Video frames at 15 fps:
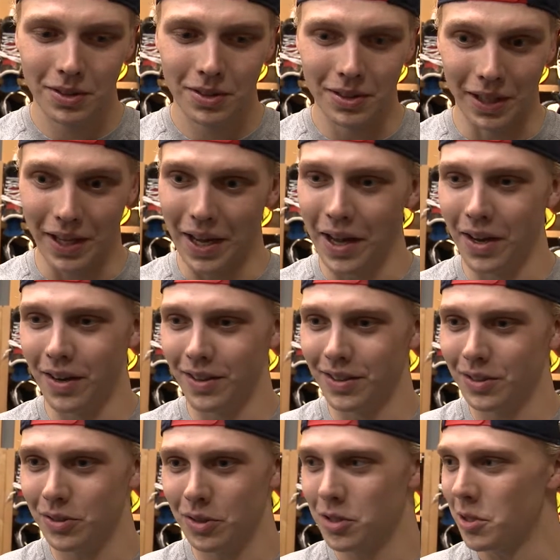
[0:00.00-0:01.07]

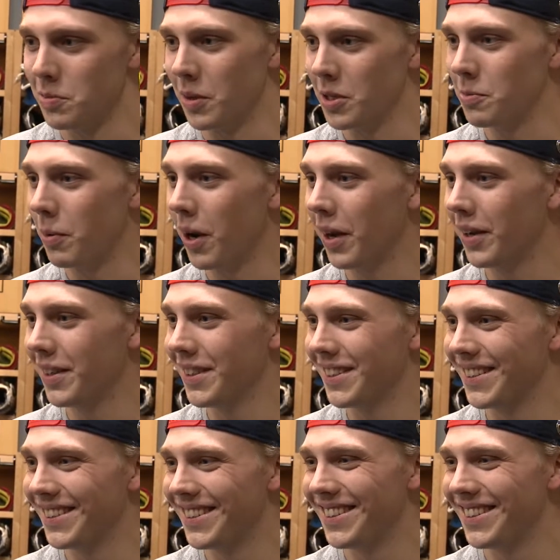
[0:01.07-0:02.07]
trusted my spine,